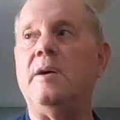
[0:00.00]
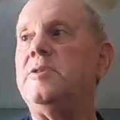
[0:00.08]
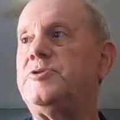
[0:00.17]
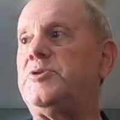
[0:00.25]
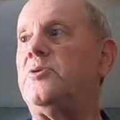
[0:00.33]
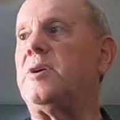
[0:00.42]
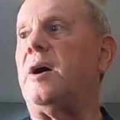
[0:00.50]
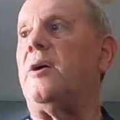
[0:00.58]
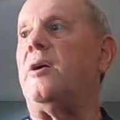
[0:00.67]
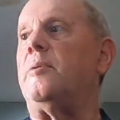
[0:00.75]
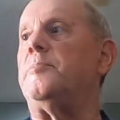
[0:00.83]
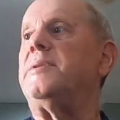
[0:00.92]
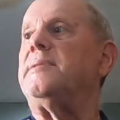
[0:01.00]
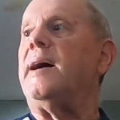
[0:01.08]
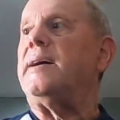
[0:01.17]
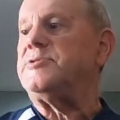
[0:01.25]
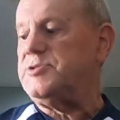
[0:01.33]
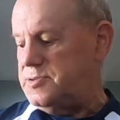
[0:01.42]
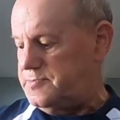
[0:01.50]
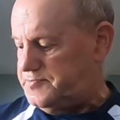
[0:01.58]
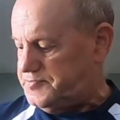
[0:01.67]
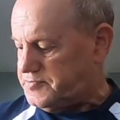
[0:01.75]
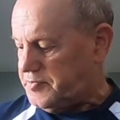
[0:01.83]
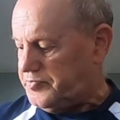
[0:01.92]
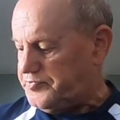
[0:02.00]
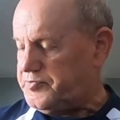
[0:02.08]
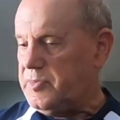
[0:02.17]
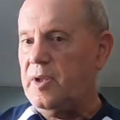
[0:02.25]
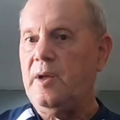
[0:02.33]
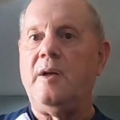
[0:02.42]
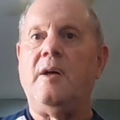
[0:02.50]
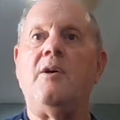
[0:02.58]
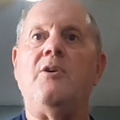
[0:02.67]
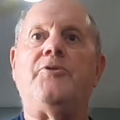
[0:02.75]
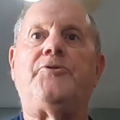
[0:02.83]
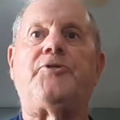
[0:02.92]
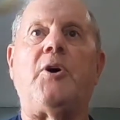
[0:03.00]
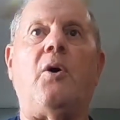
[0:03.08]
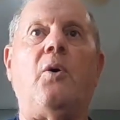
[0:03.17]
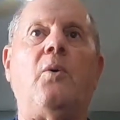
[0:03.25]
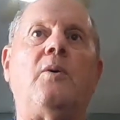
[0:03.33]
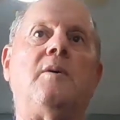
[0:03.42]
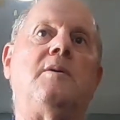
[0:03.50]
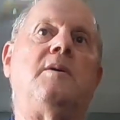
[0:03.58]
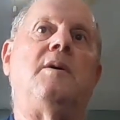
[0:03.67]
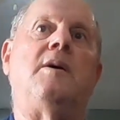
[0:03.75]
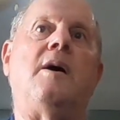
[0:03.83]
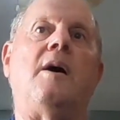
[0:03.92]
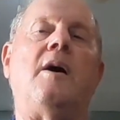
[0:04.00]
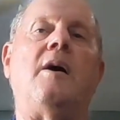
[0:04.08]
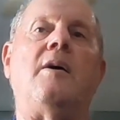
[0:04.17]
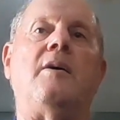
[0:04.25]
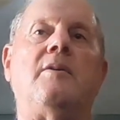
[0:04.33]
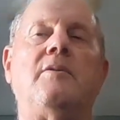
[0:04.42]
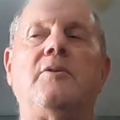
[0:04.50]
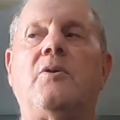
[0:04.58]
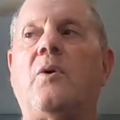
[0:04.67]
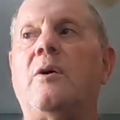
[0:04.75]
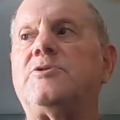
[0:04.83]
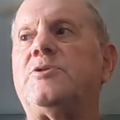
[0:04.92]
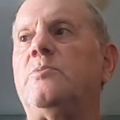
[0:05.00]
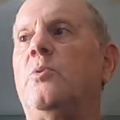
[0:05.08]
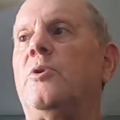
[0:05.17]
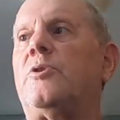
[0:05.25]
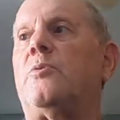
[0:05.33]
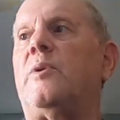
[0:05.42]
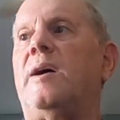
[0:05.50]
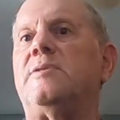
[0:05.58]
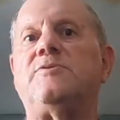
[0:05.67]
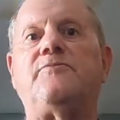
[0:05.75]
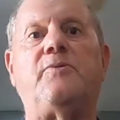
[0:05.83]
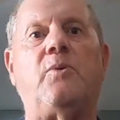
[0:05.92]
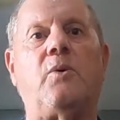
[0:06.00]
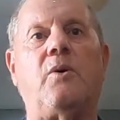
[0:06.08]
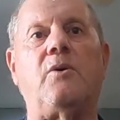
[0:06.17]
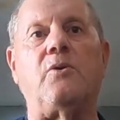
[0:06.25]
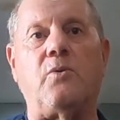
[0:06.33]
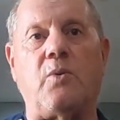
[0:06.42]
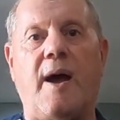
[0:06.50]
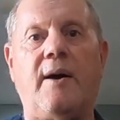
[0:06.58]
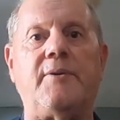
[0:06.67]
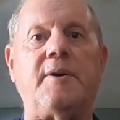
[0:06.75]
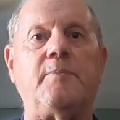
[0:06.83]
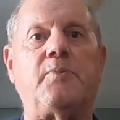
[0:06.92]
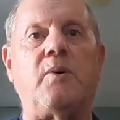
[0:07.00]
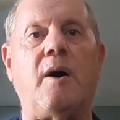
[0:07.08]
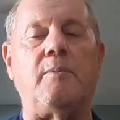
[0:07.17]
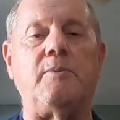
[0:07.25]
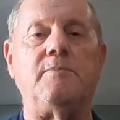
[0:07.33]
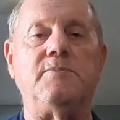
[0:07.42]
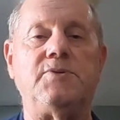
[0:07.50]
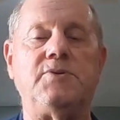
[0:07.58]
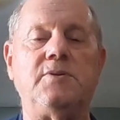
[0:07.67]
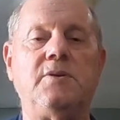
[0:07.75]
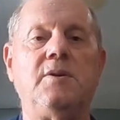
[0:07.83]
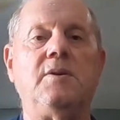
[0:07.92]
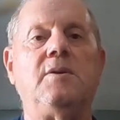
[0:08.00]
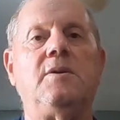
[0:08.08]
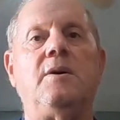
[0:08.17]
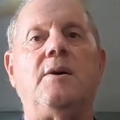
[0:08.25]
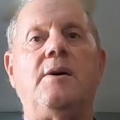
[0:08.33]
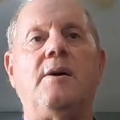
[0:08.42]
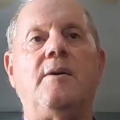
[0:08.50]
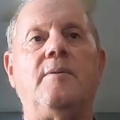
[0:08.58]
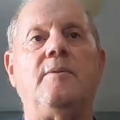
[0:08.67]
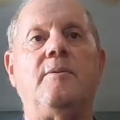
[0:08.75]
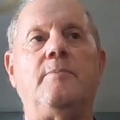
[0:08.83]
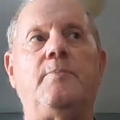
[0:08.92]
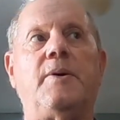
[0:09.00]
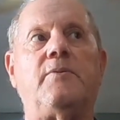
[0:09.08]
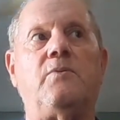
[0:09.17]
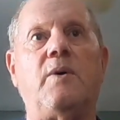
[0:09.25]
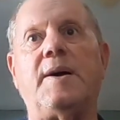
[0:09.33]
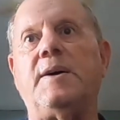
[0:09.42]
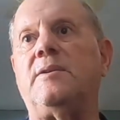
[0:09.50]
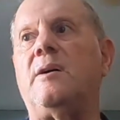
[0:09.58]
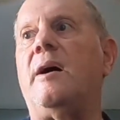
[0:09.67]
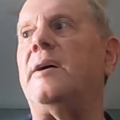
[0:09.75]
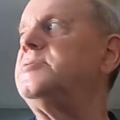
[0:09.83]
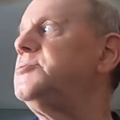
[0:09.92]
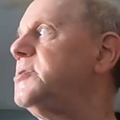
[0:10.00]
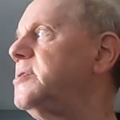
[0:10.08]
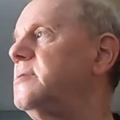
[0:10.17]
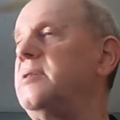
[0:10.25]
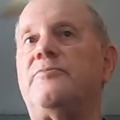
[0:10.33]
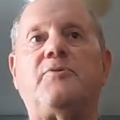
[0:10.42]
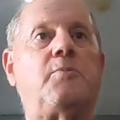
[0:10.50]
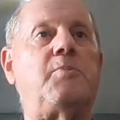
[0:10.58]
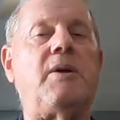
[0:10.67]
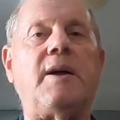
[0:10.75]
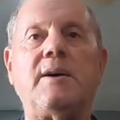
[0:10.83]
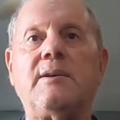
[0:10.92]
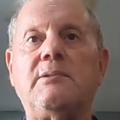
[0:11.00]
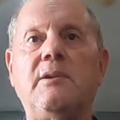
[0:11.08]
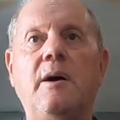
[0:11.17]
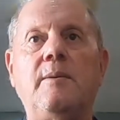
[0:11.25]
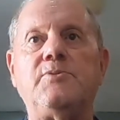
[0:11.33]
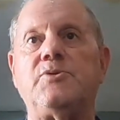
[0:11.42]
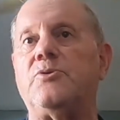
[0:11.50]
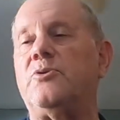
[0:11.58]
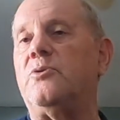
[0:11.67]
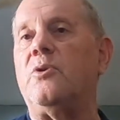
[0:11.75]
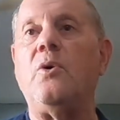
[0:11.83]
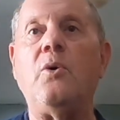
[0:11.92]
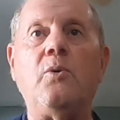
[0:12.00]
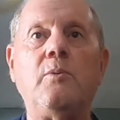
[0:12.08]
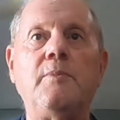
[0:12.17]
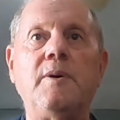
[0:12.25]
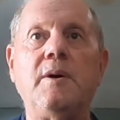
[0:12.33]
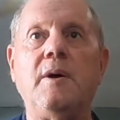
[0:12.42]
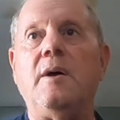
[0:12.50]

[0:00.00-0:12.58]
Still got hum, but less. So there are some workarounds for grounding problems, but recognize that if you're playing clubs or you're home,